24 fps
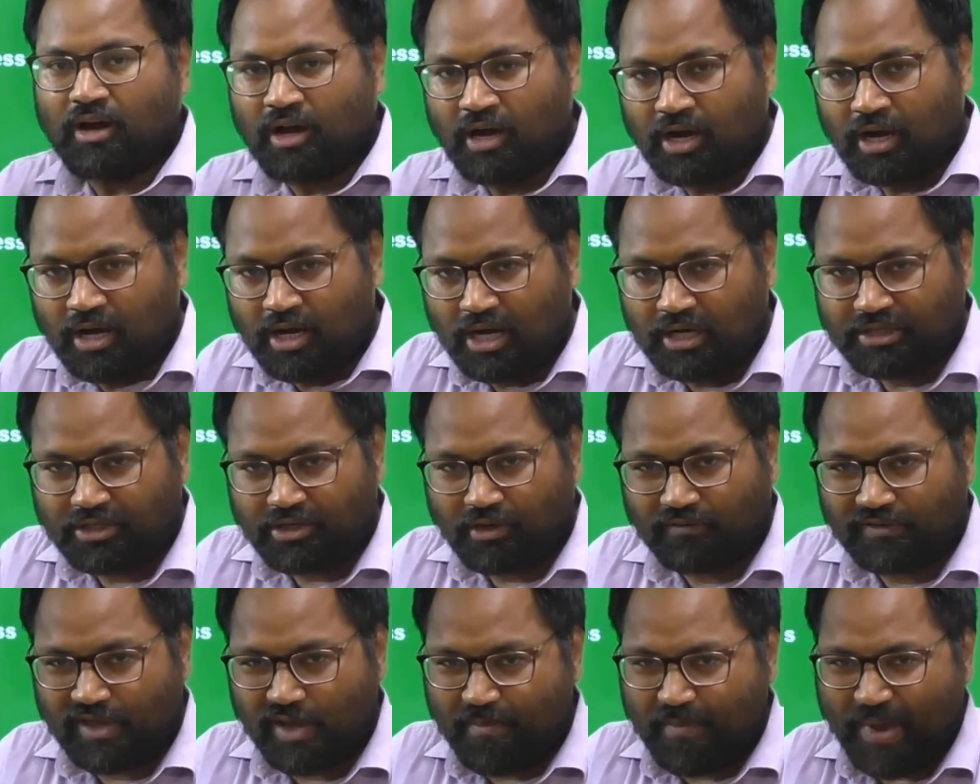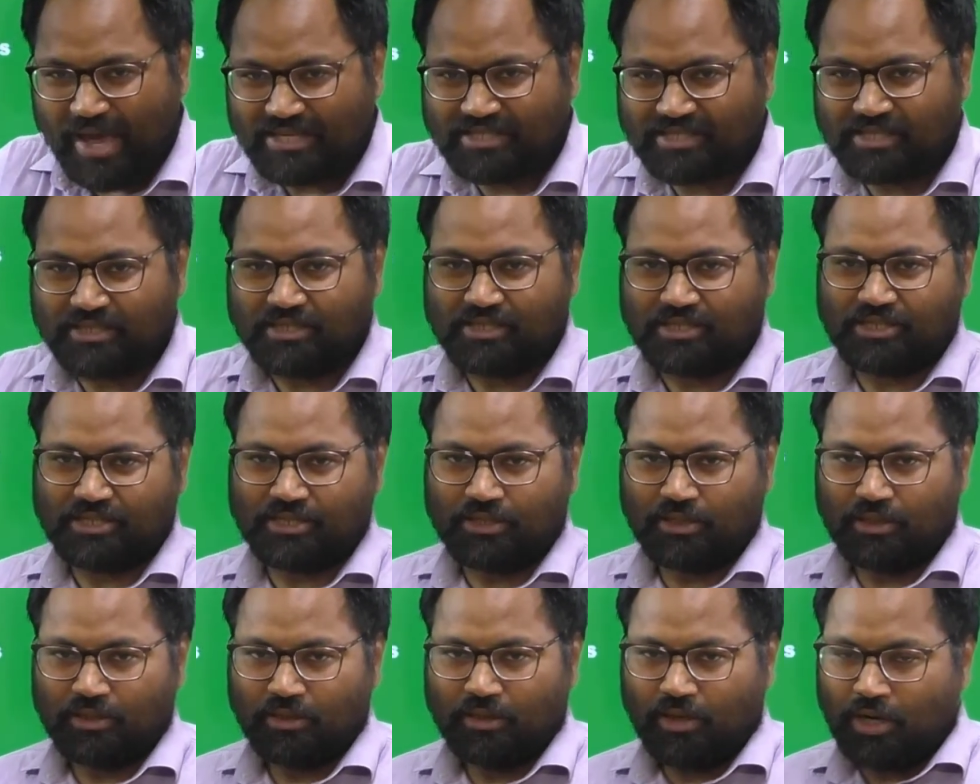Heart of the passage.
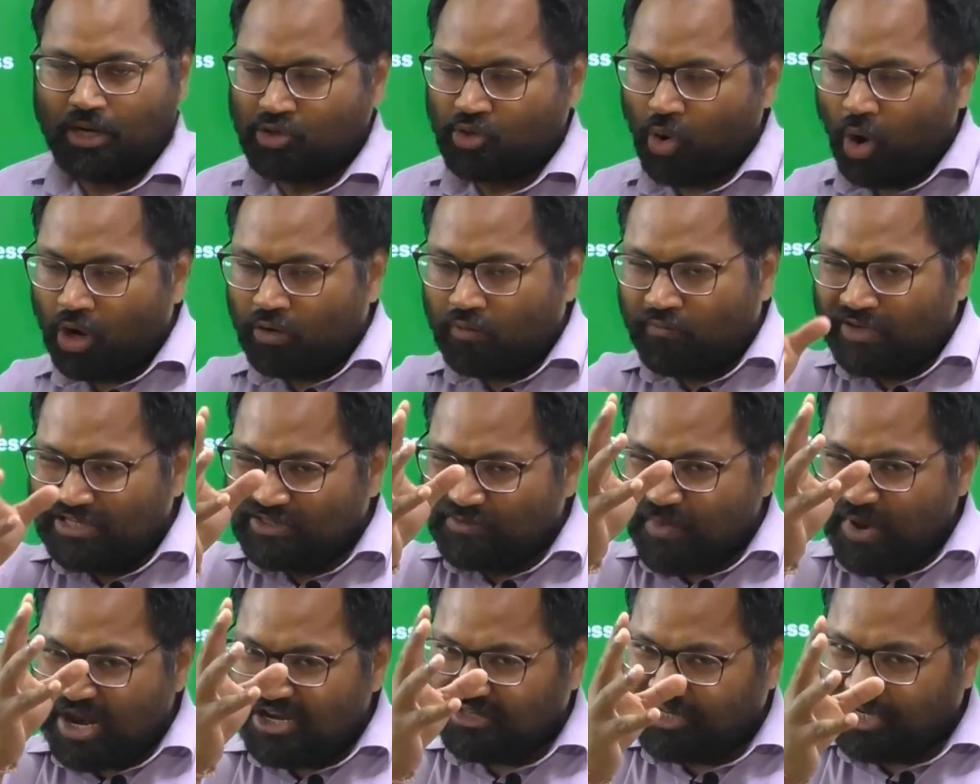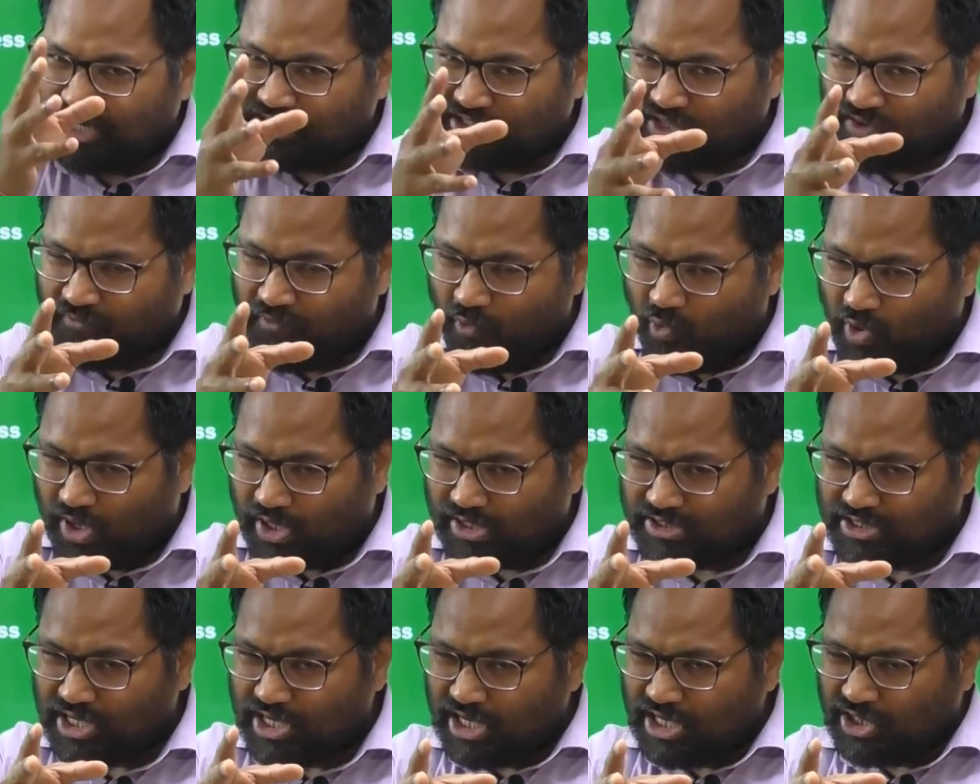It always maintains the
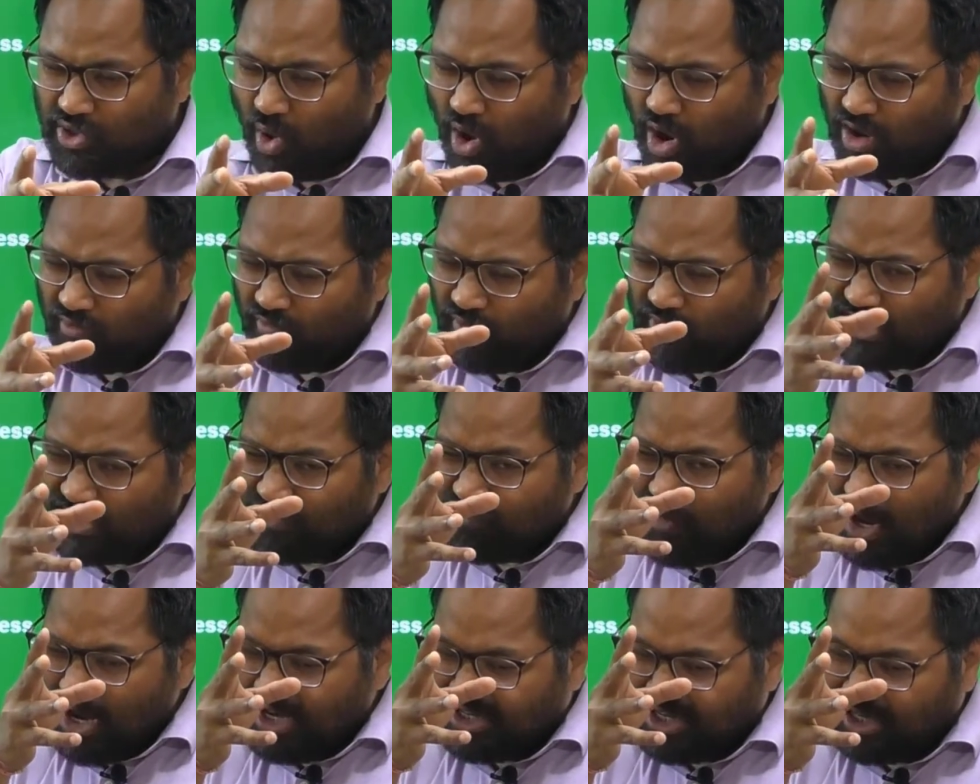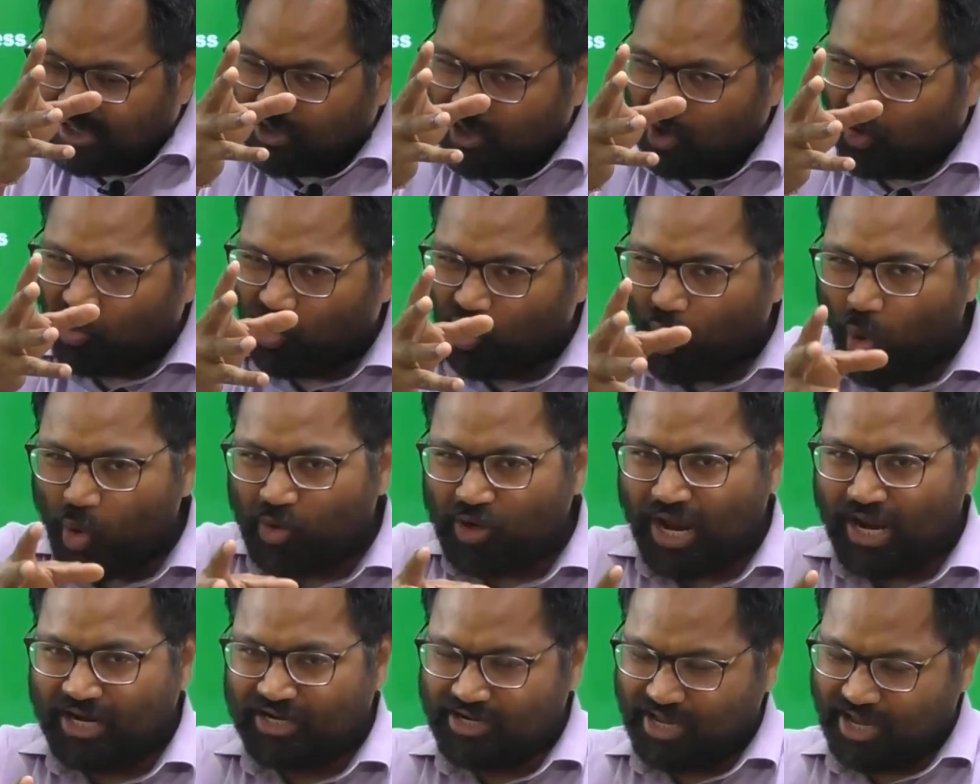focus. It always maintains the
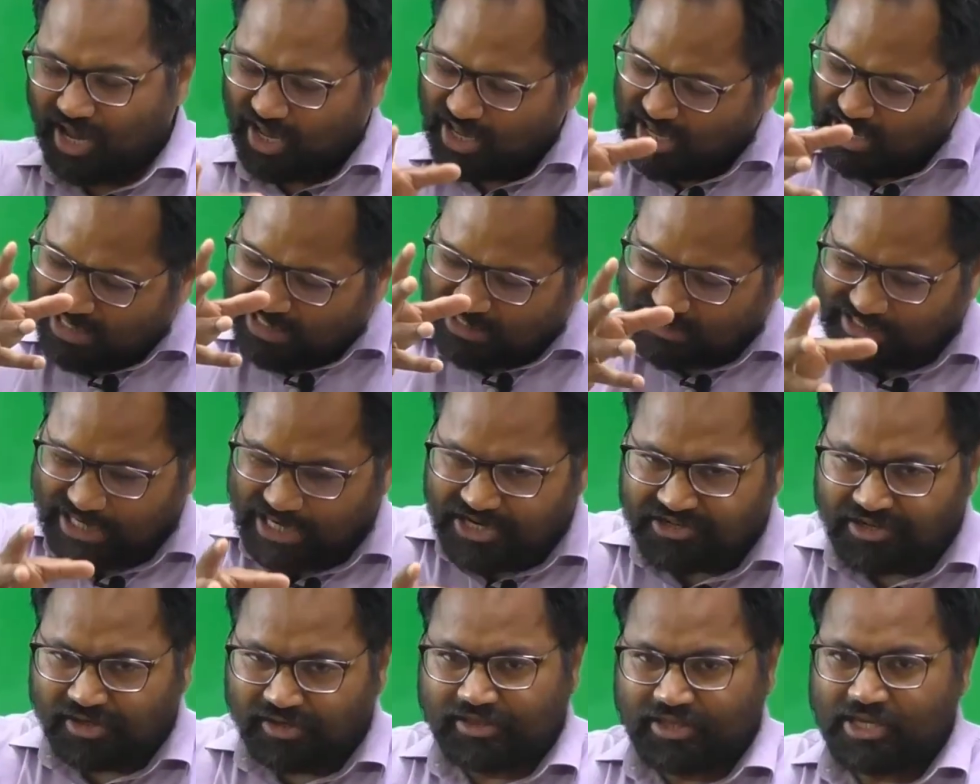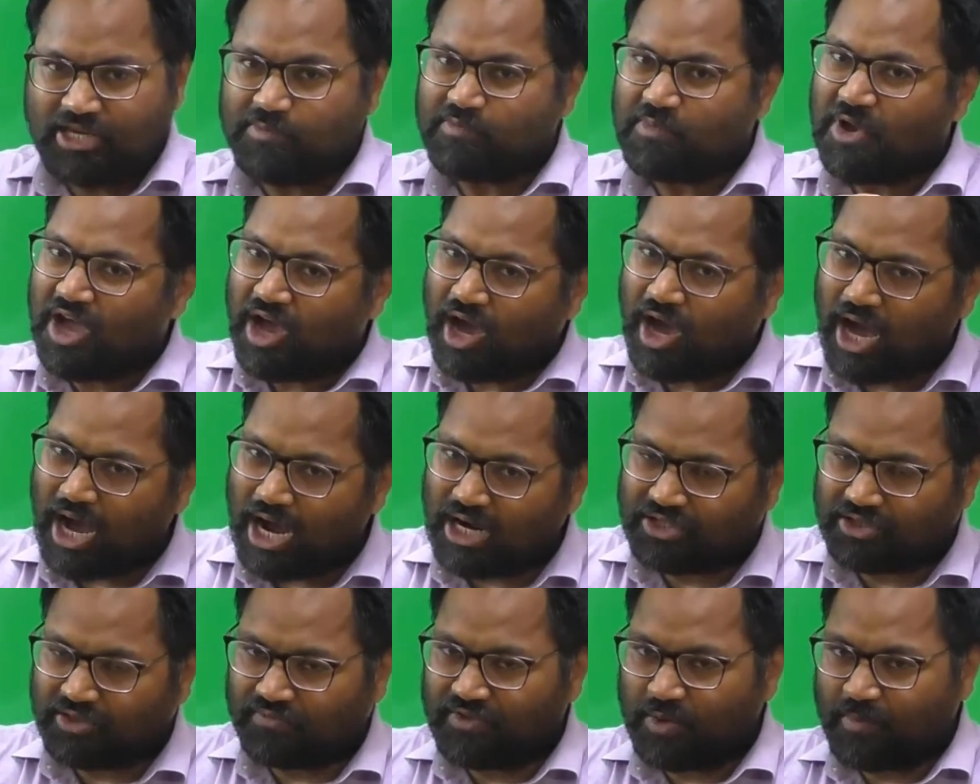core idea, central theme,
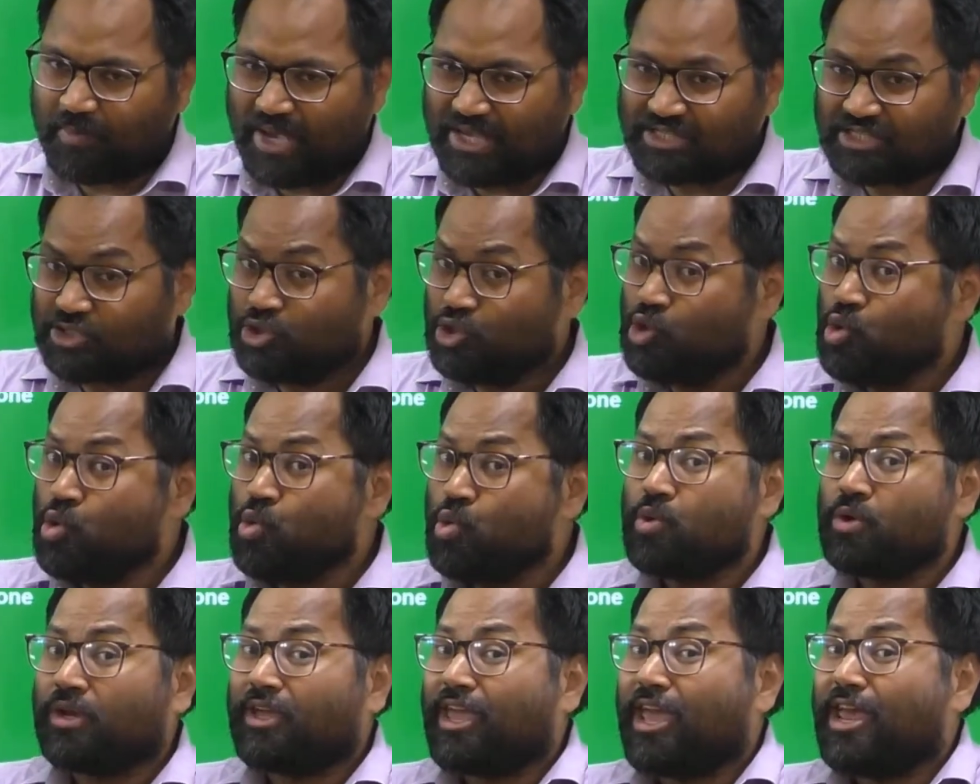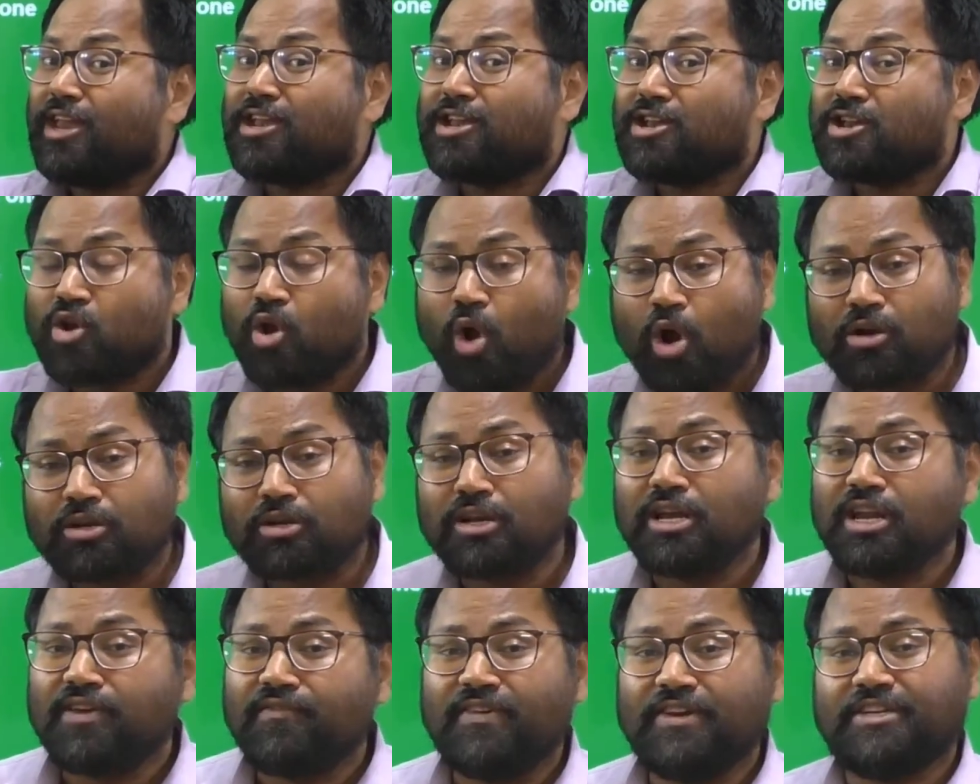heart of the passage. You cannot
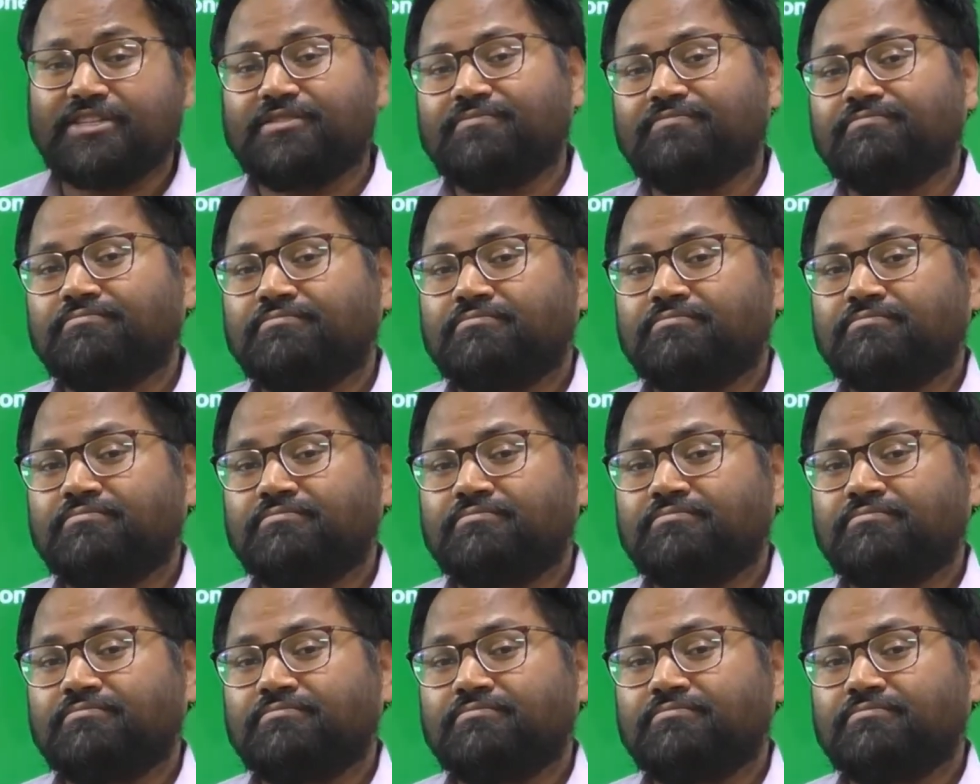leave it.